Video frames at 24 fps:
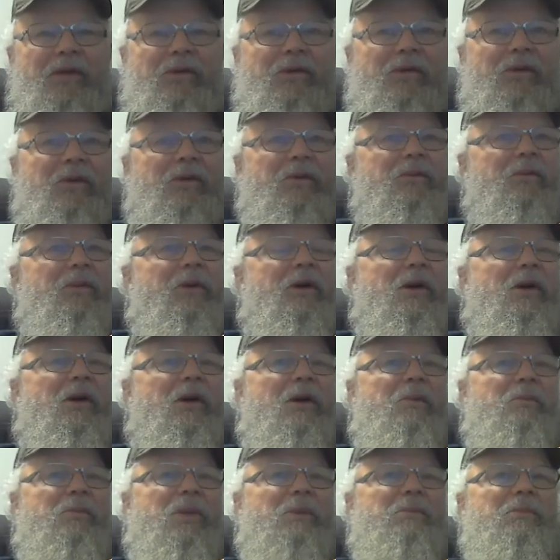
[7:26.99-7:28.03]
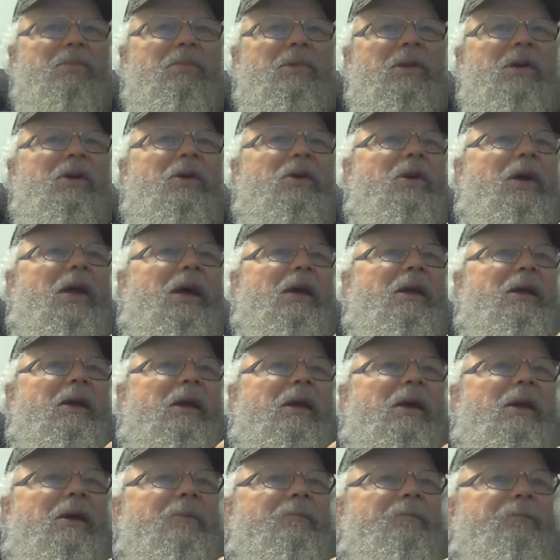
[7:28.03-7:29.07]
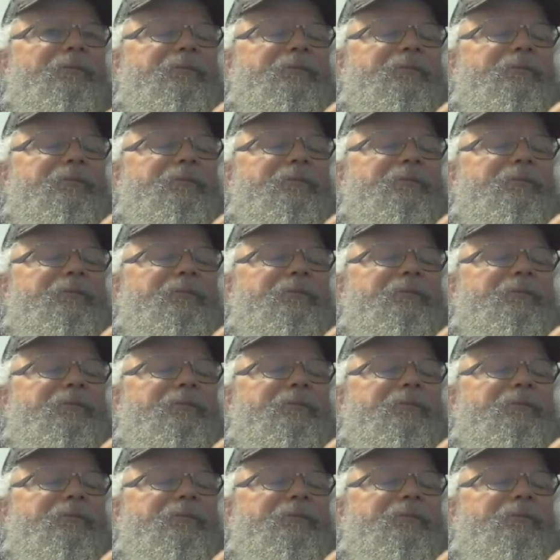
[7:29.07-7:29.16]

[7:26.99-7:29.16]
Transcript: So probably a good idea.